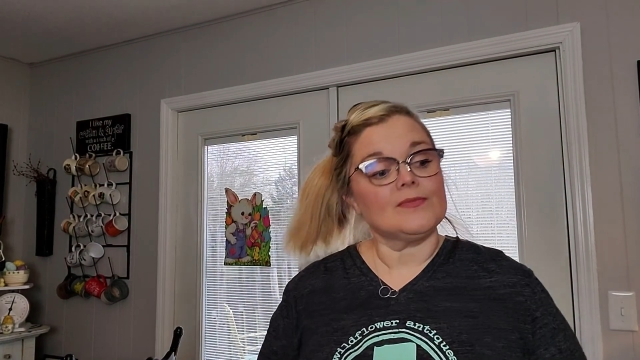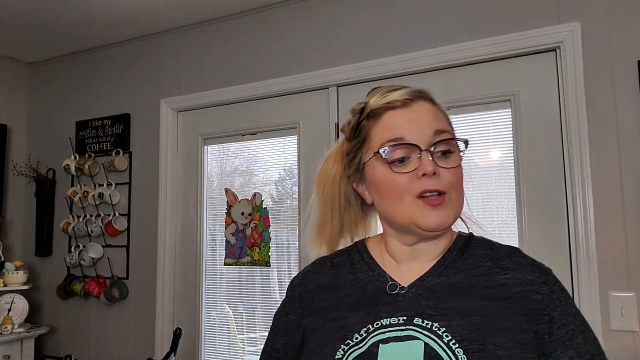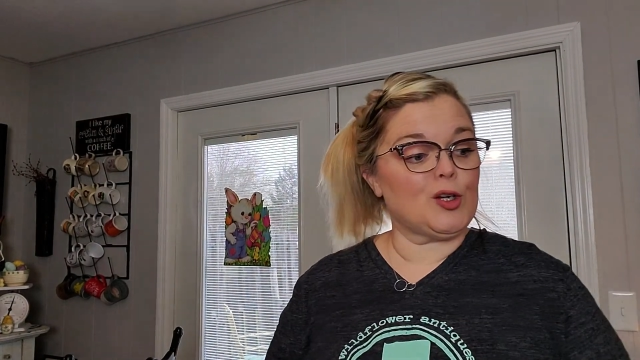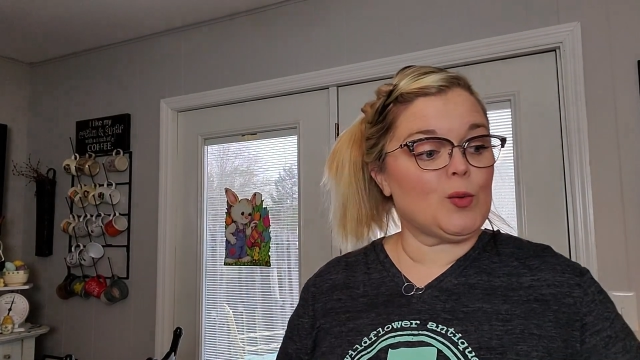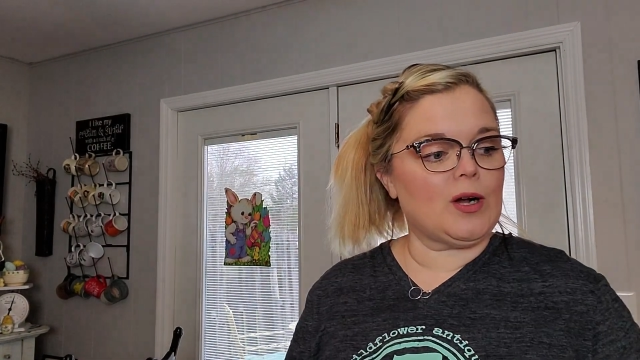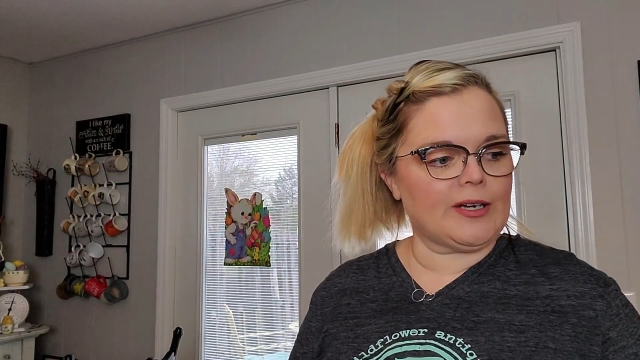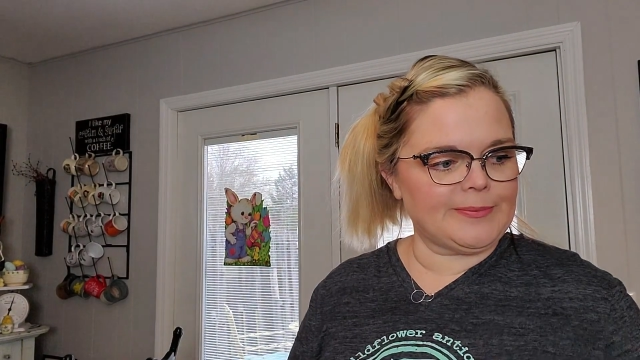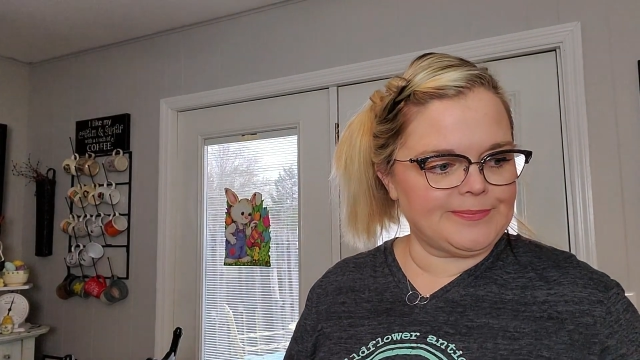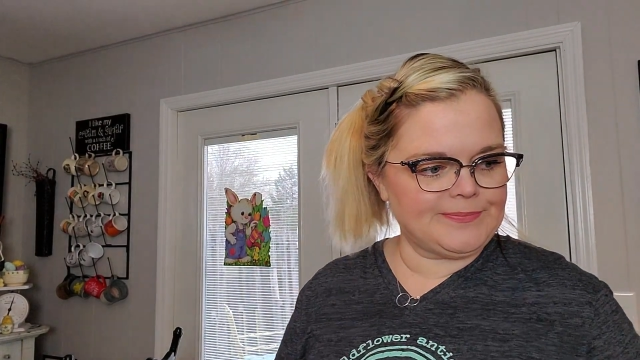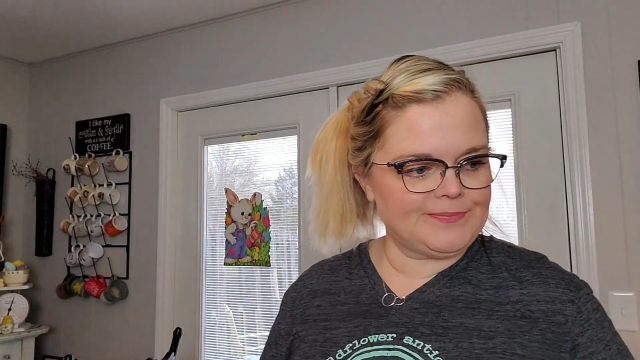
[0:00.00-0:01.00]
you're
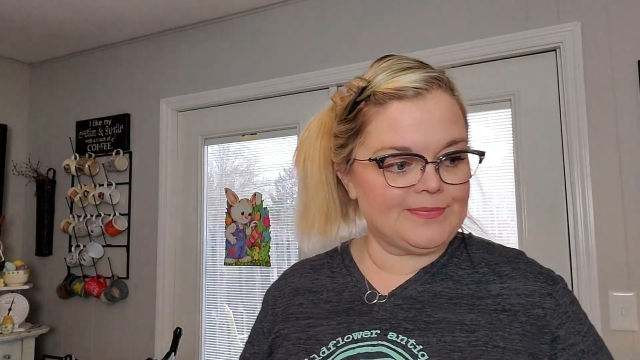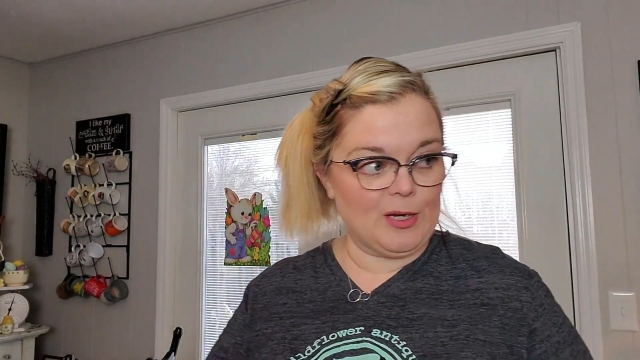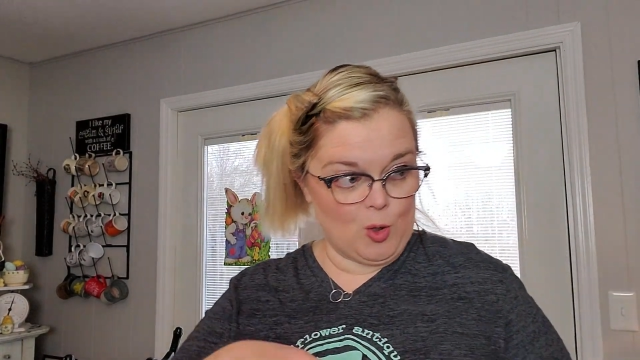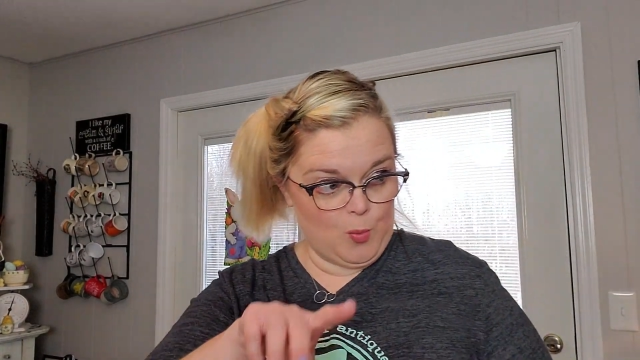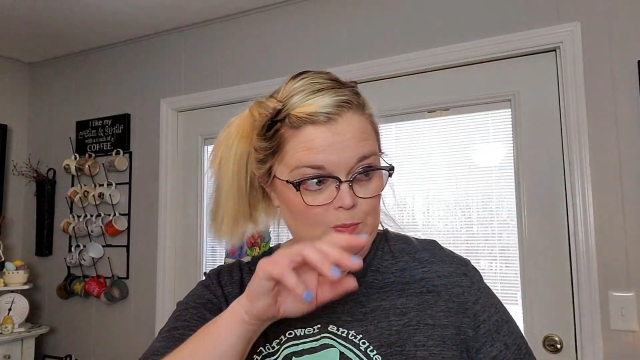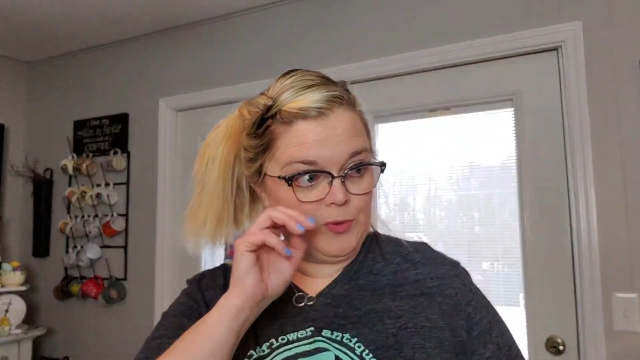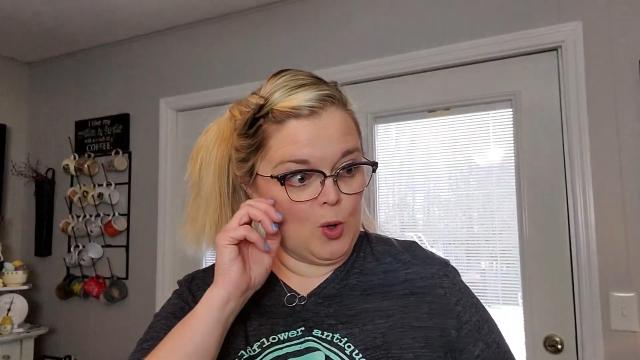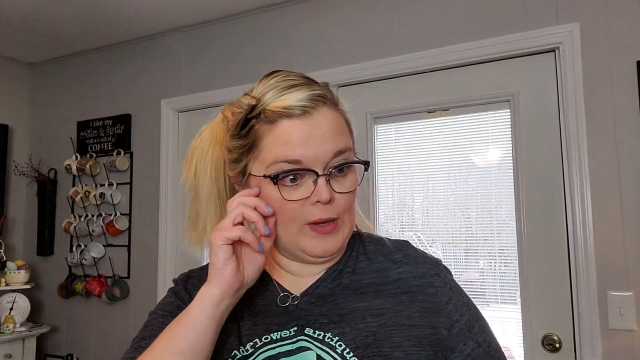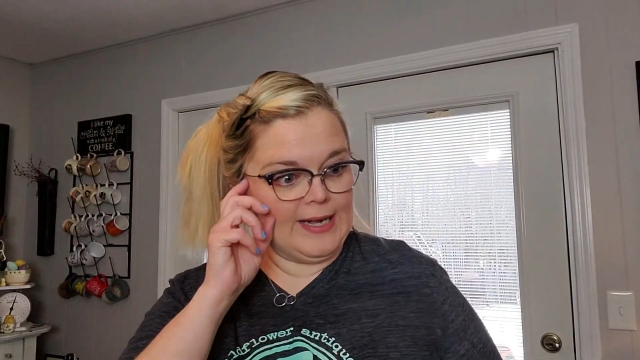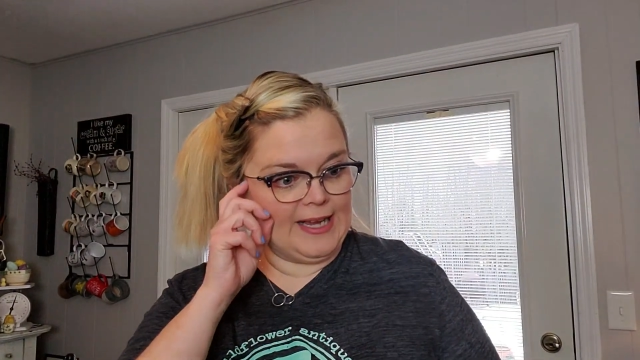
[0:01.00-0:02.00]
welcome. Now go
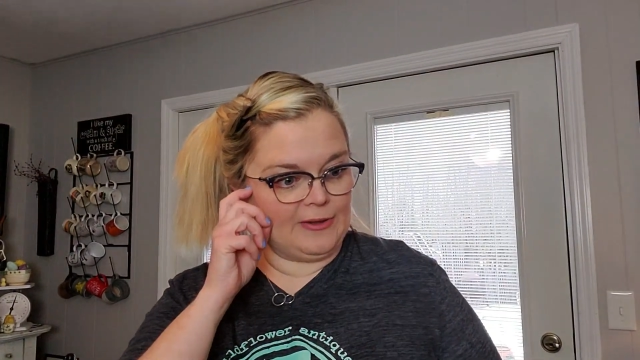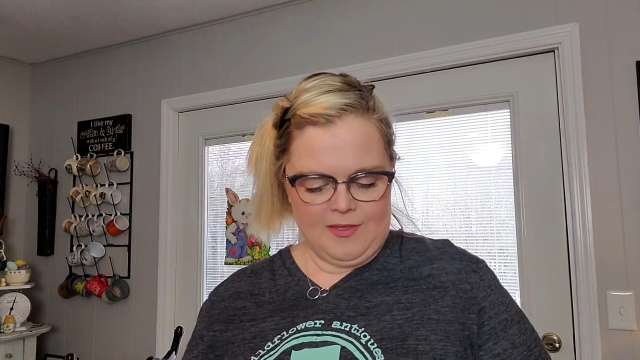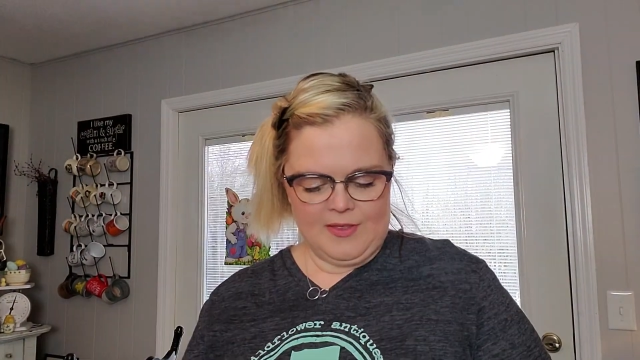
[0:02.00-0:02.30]
lay down.